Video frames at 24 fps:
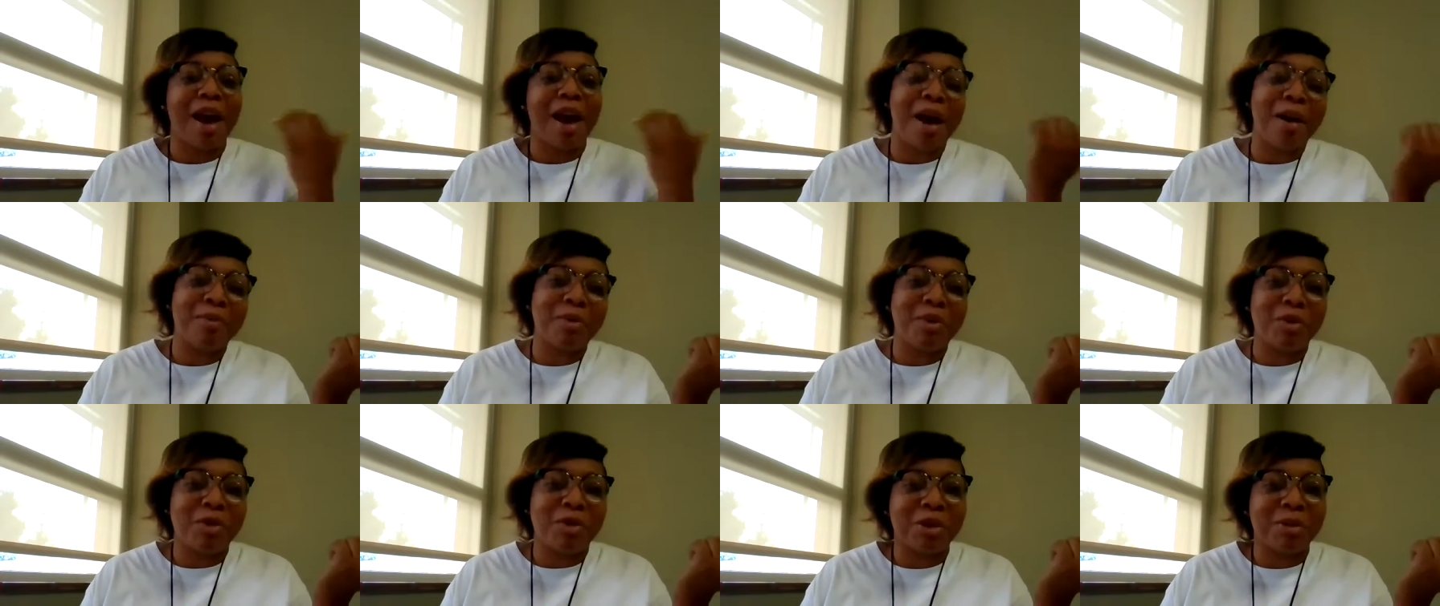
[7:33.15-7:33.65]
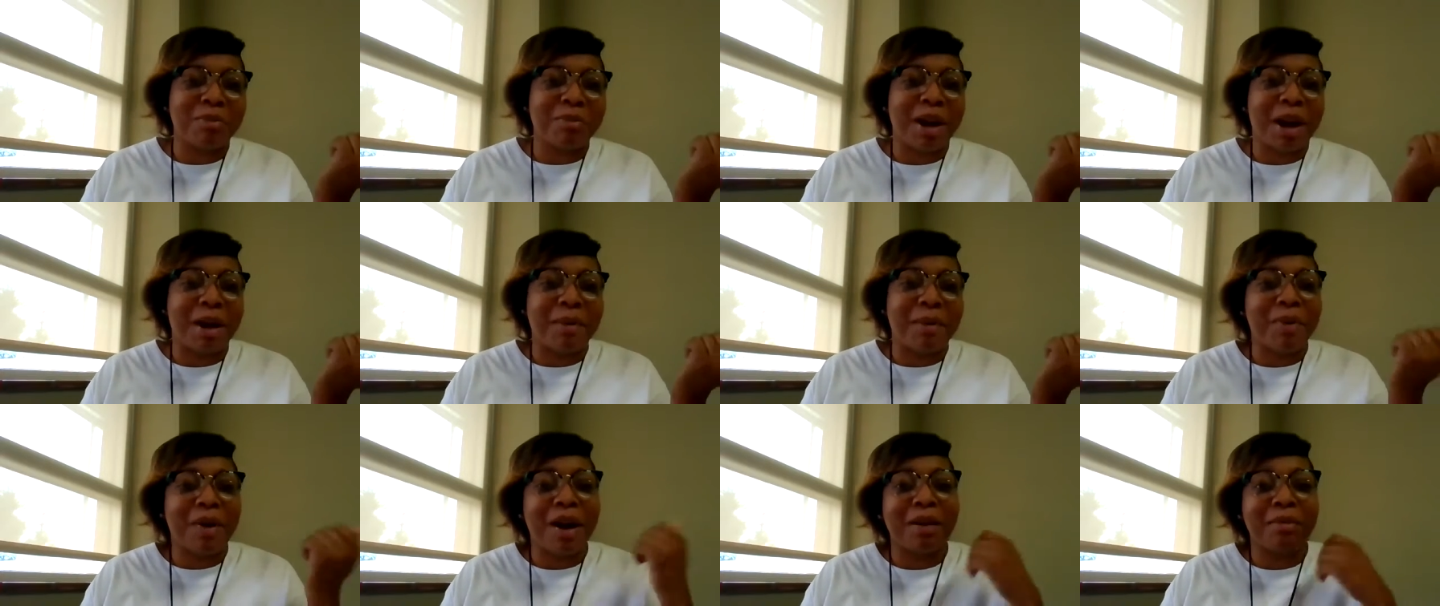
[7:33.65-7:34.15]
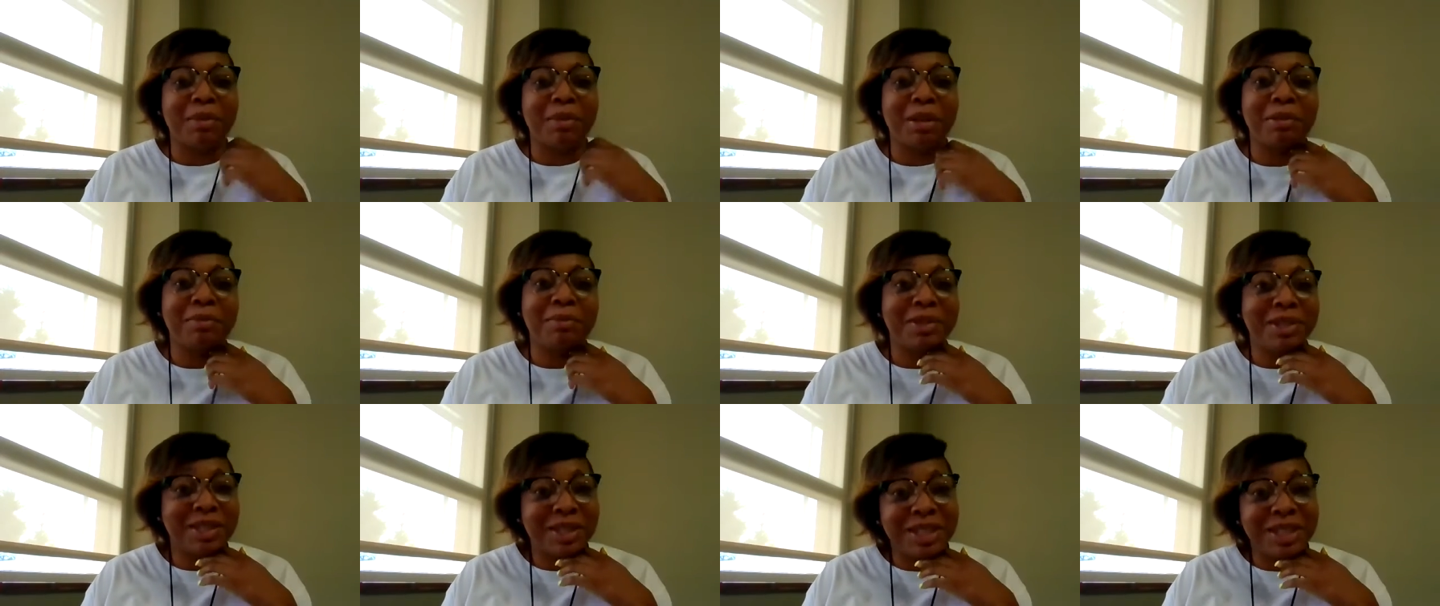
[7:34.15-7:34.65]
I'm going to my
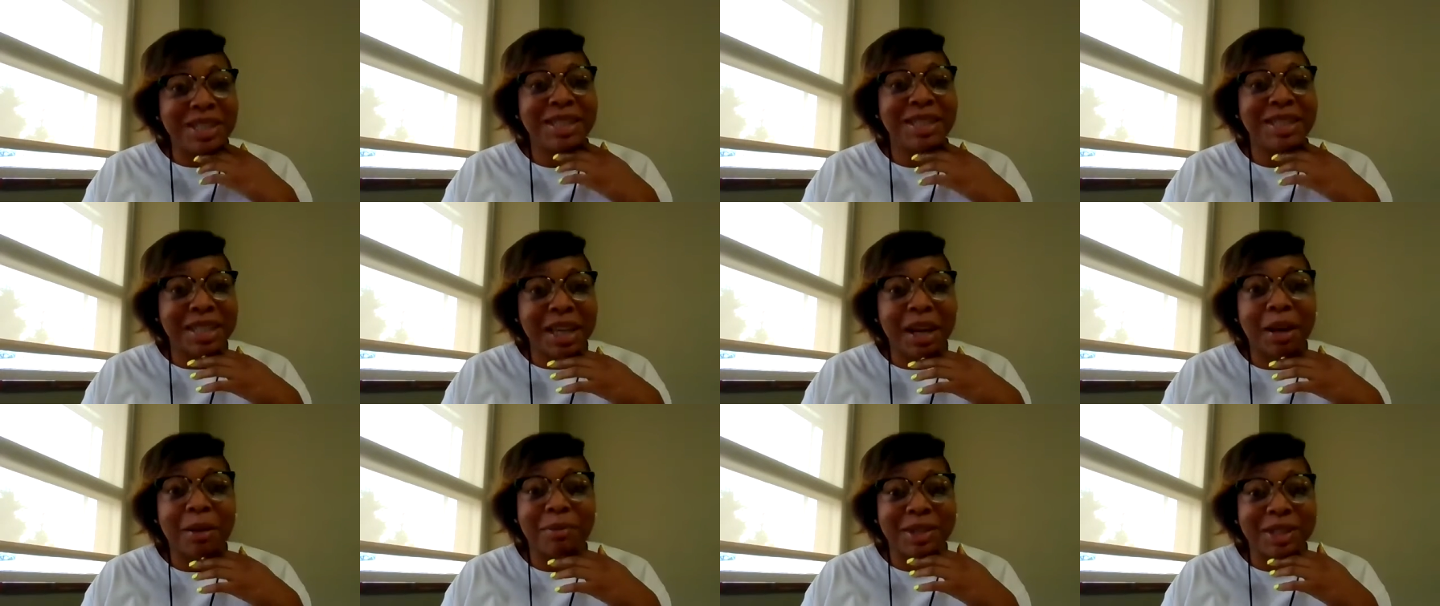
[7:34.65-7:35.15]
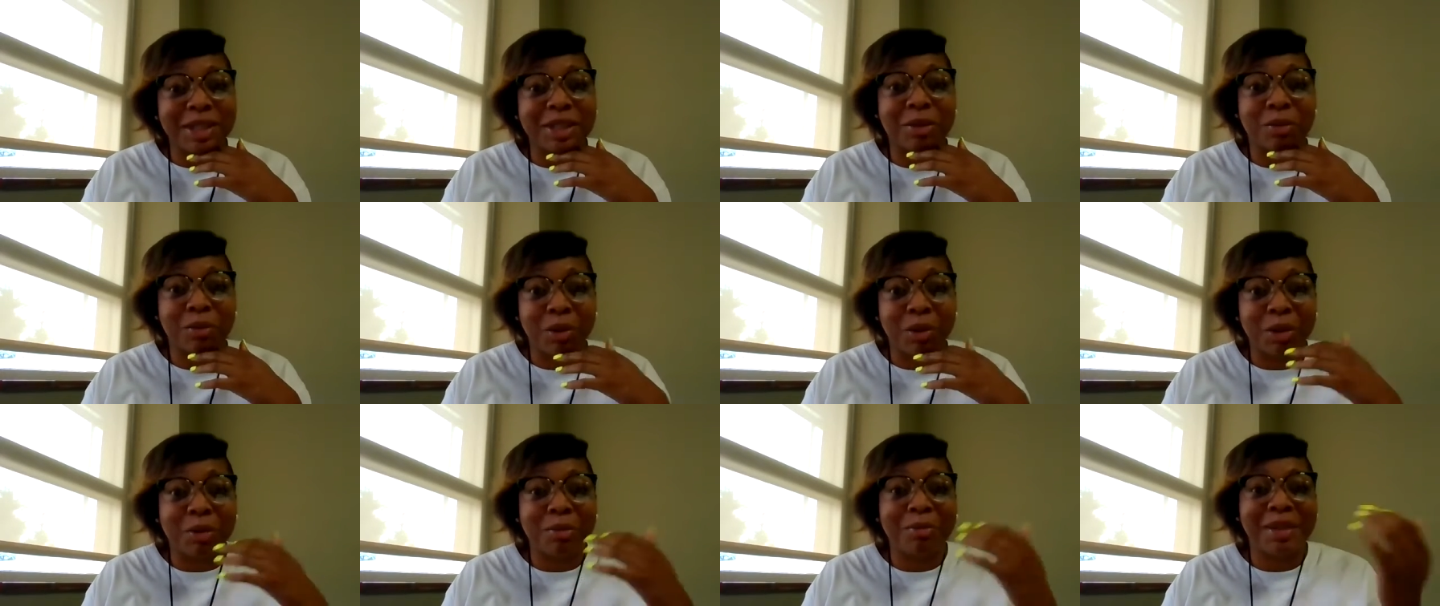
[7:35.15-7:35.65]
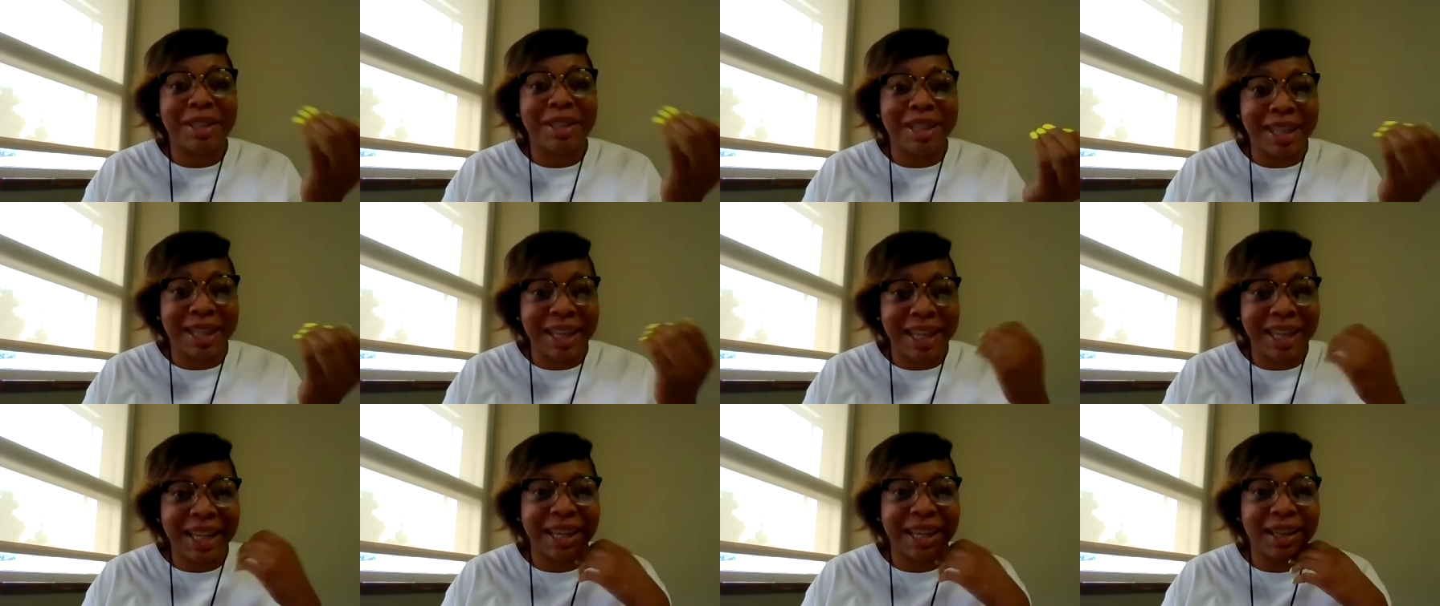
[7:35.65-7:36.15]
apartment, but she's coming to room in
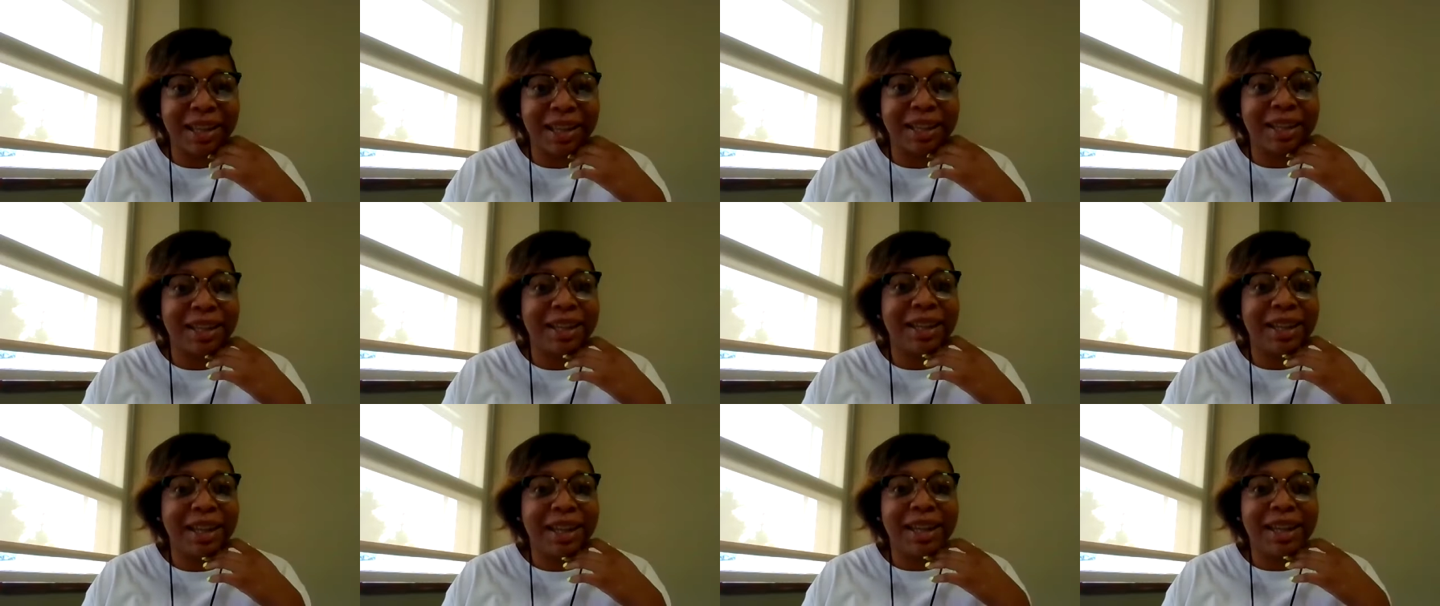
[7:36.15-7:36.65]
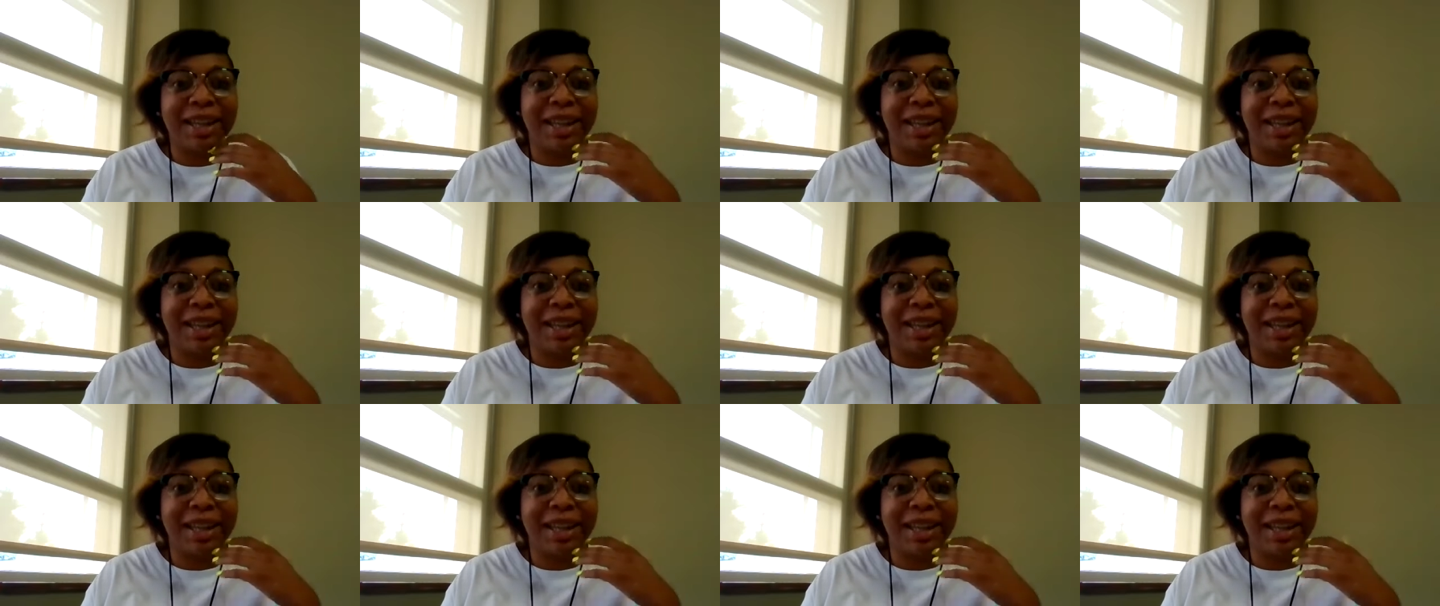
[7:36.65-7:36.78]
the inn,